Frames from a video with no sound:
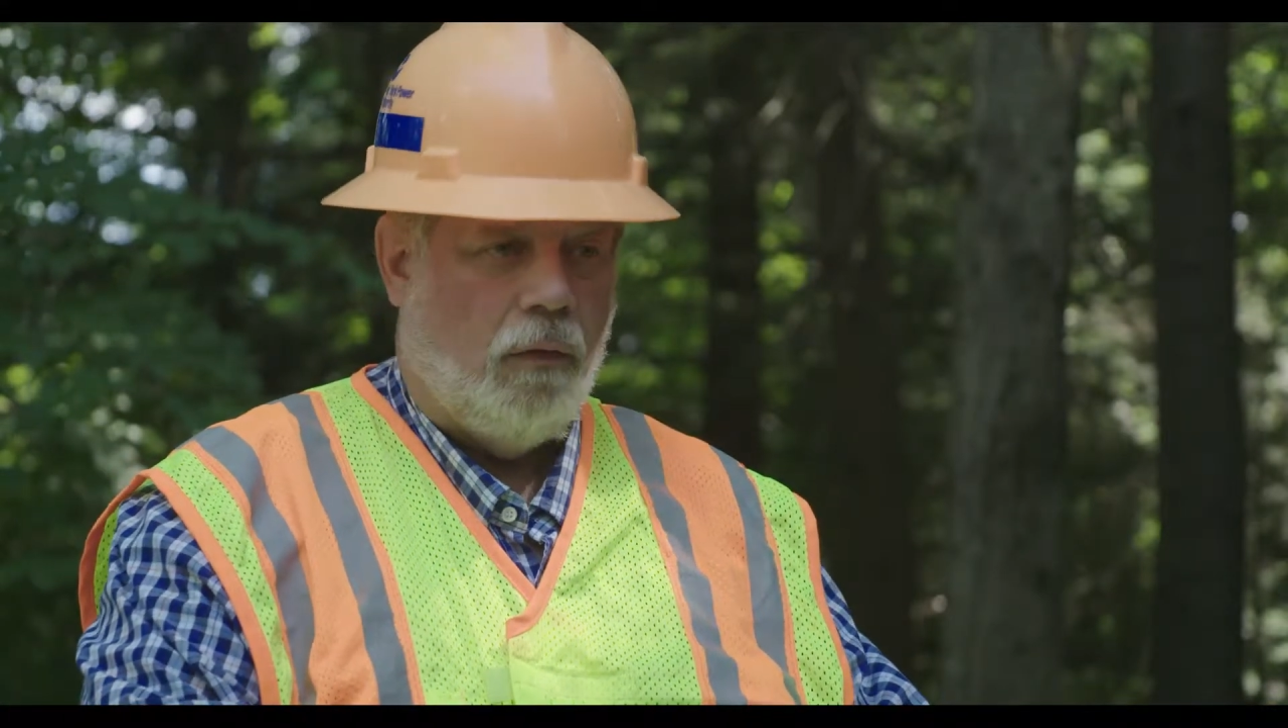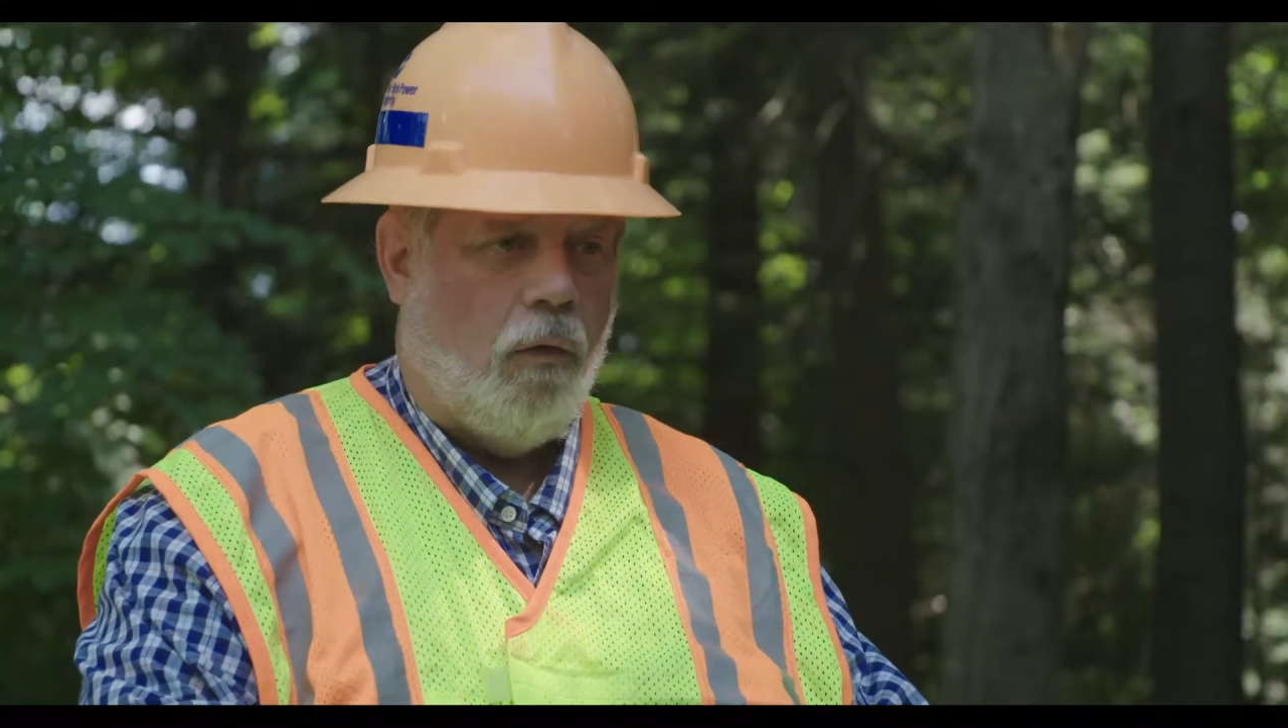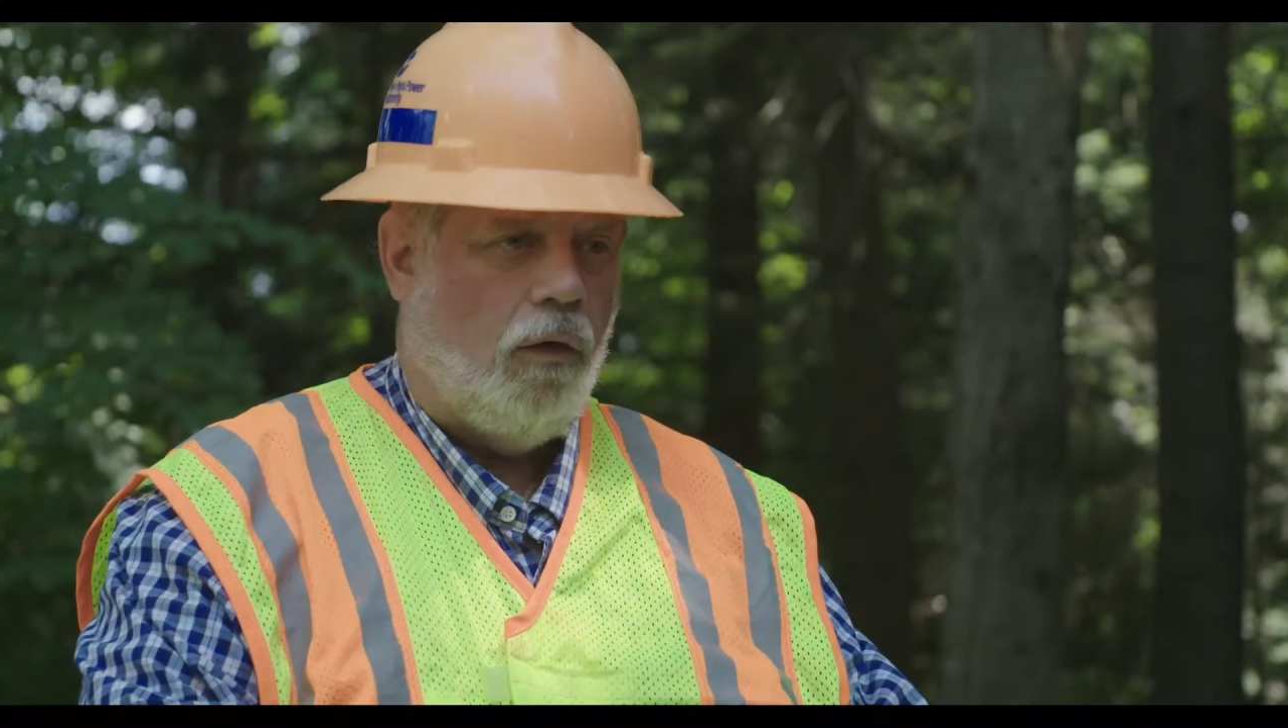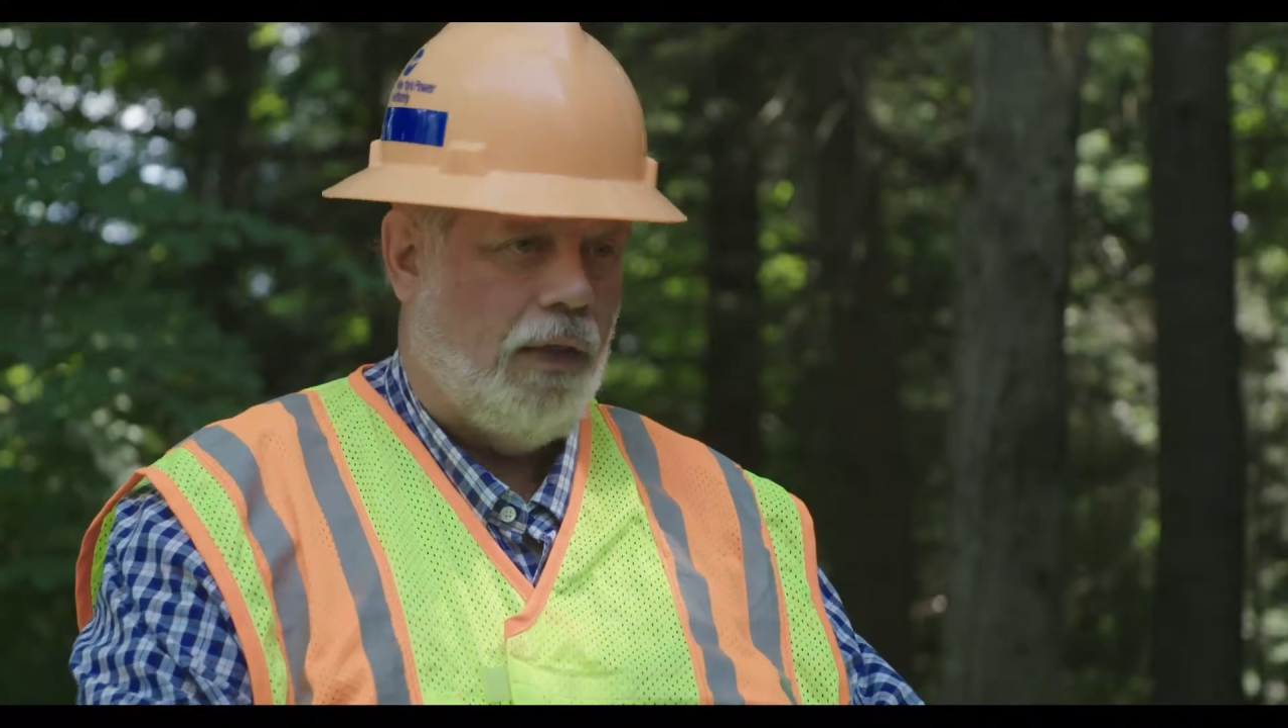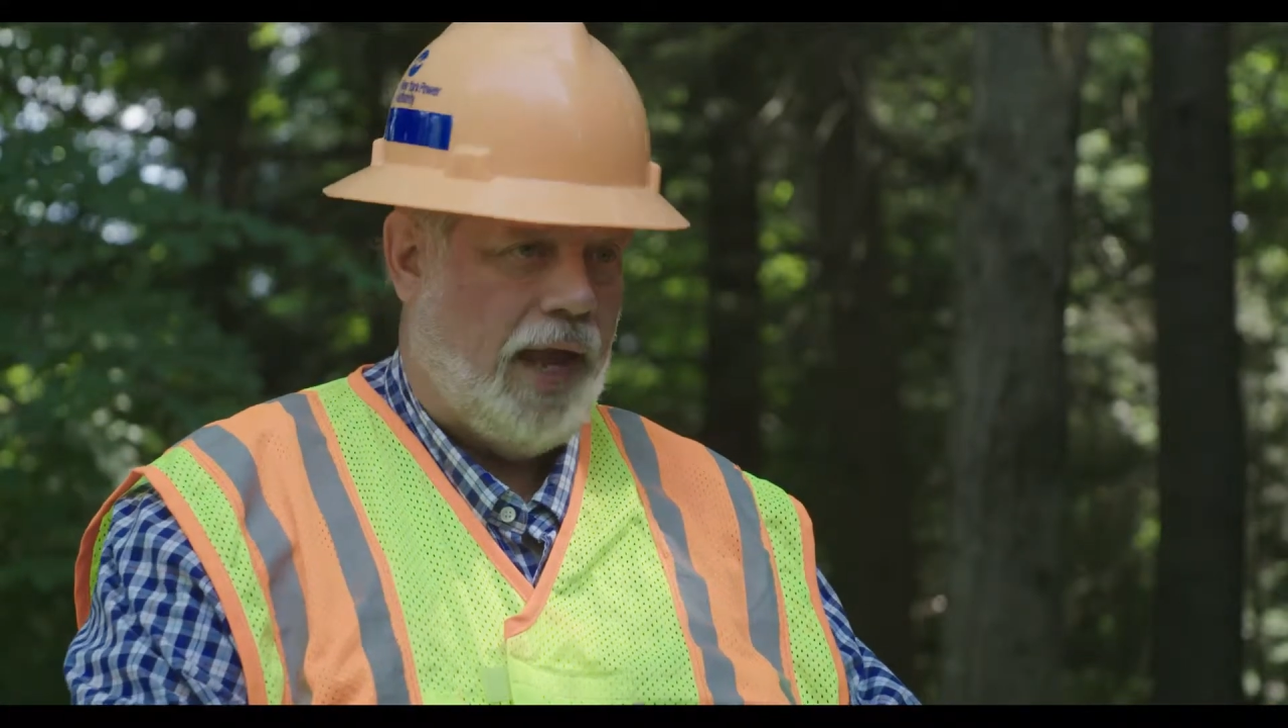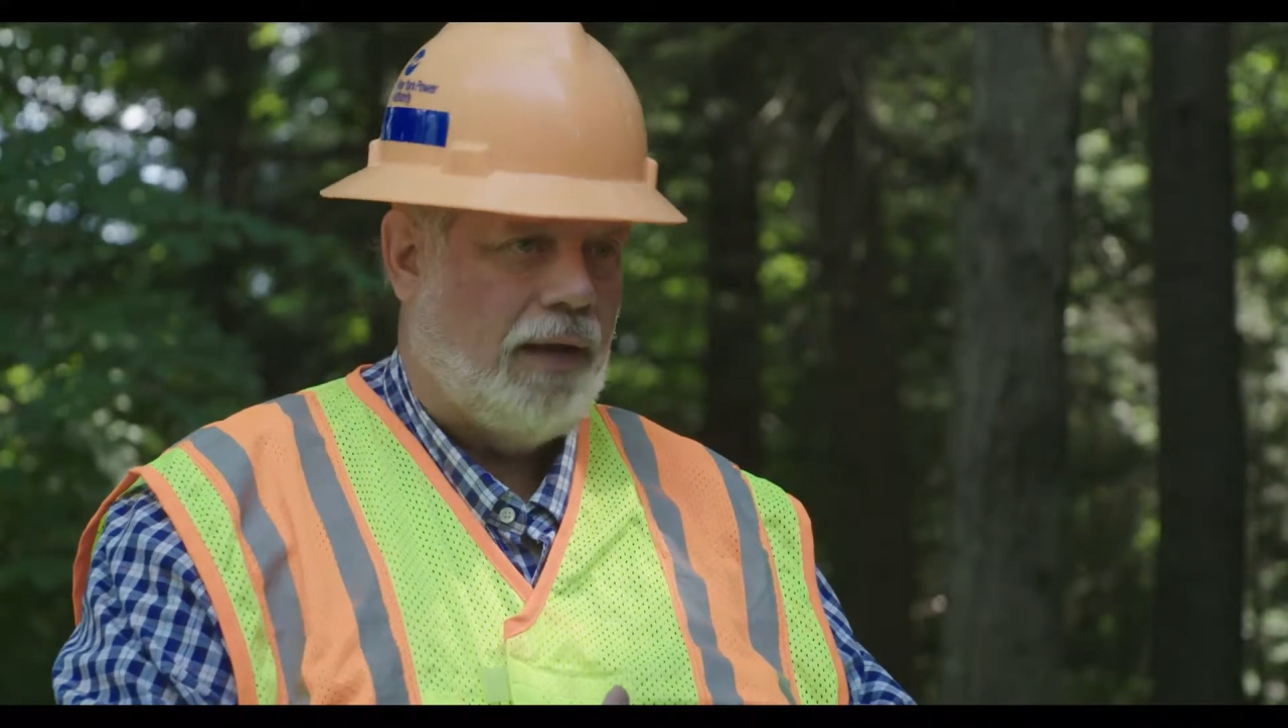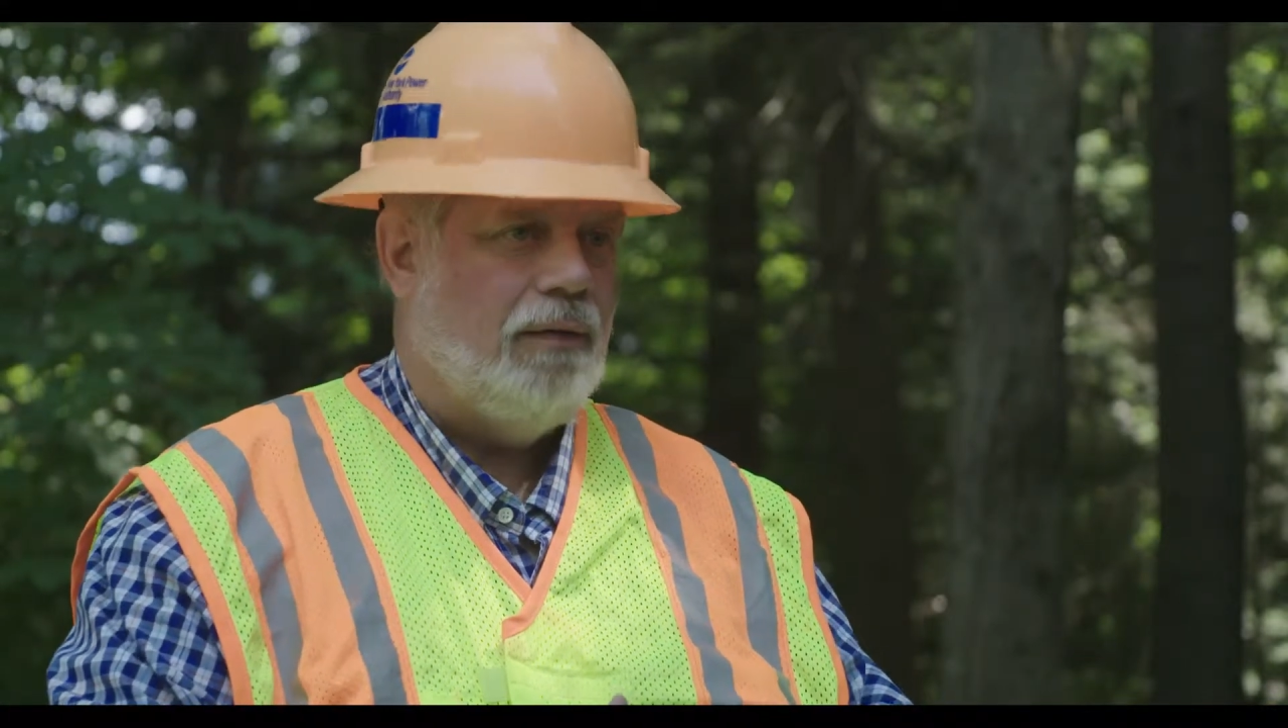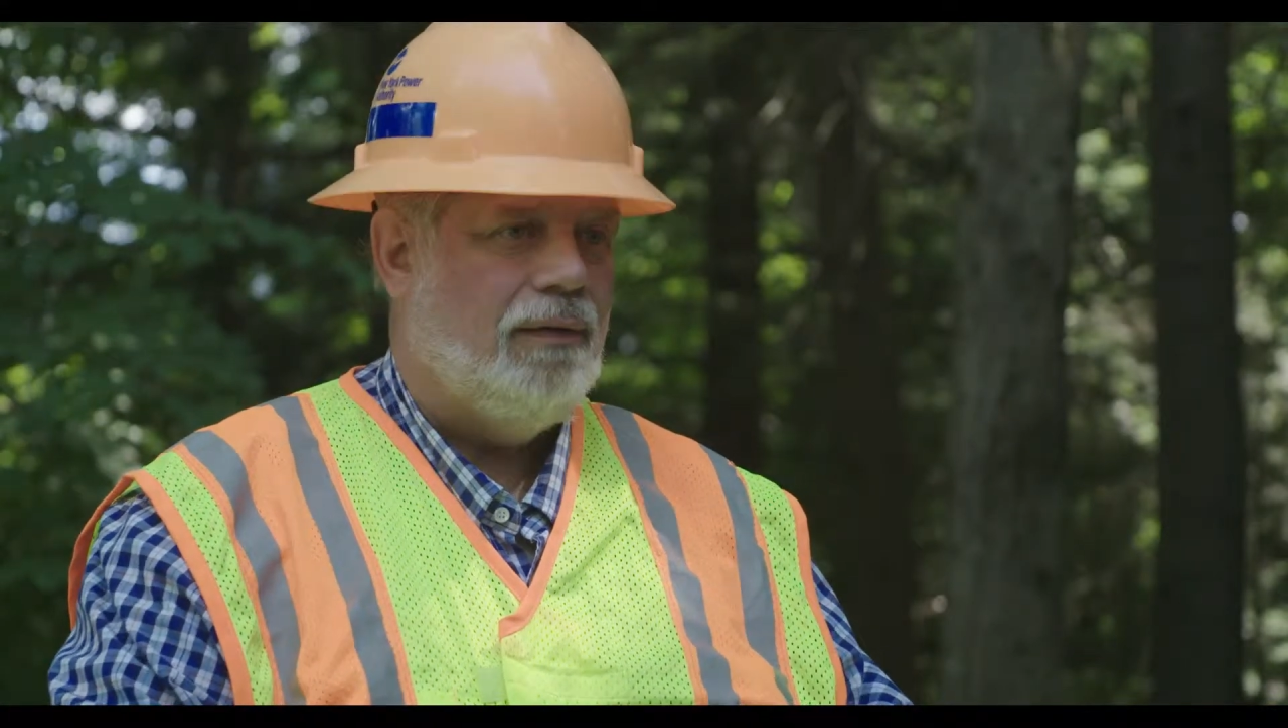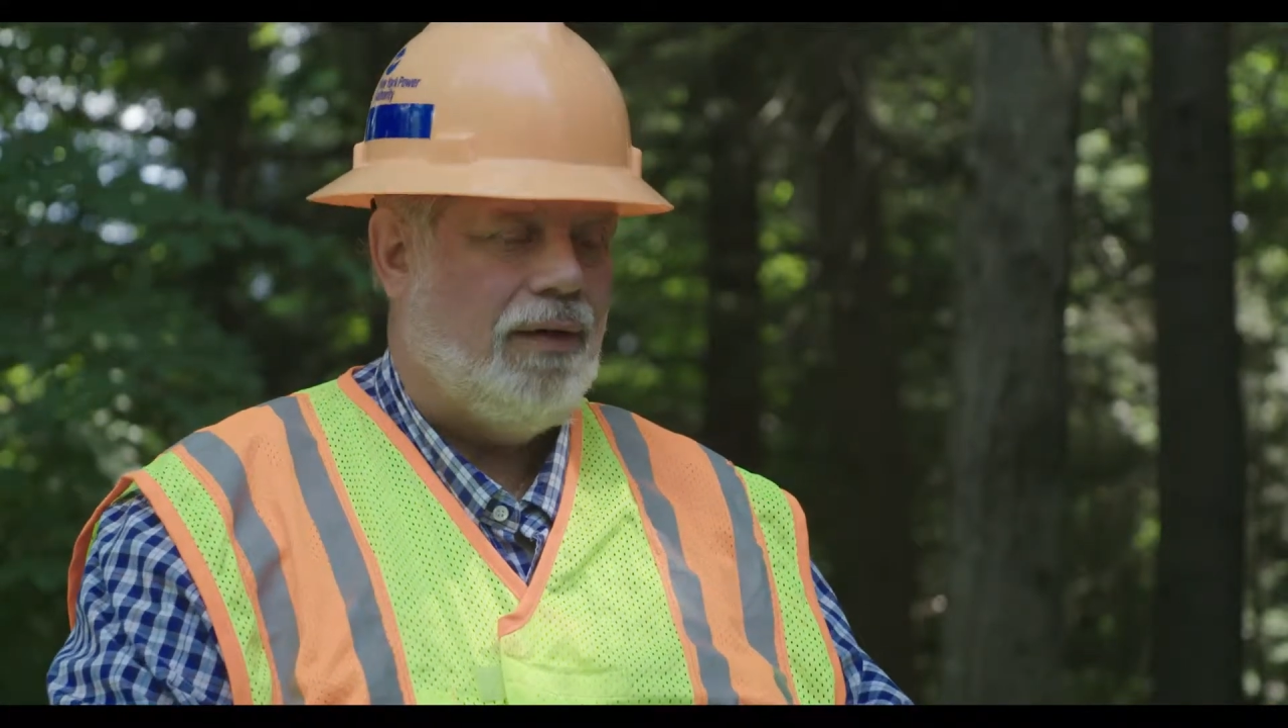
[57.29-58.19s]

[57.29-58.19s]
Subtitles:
all that